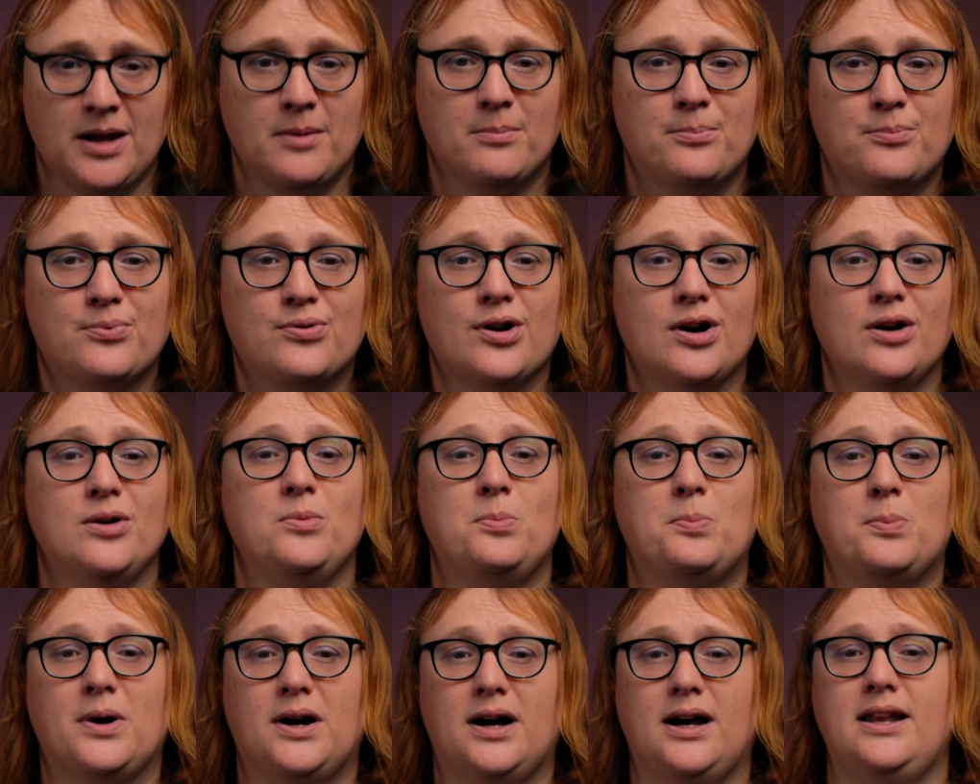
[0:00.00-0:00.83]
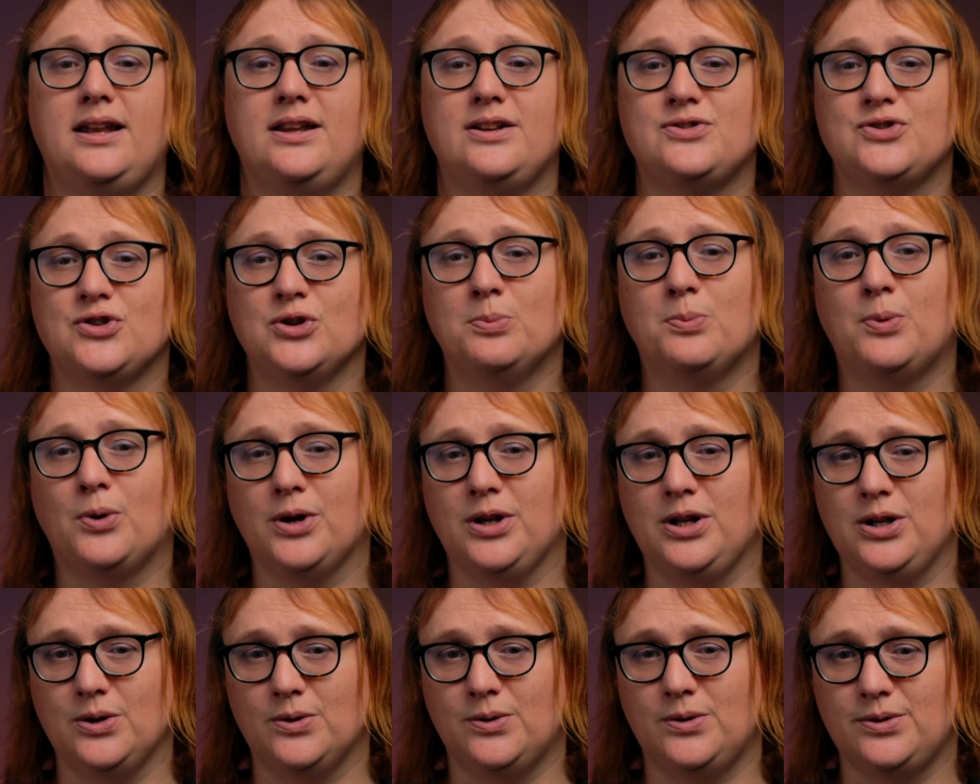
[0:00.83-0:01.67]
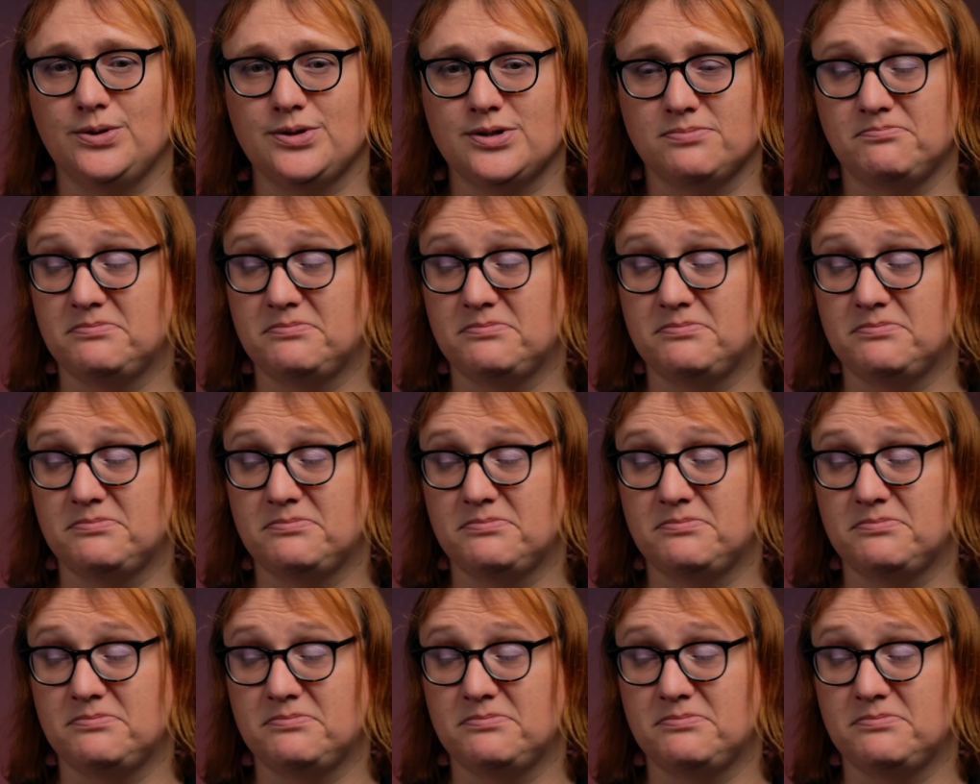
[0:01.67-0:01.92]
ProPilot 2.0,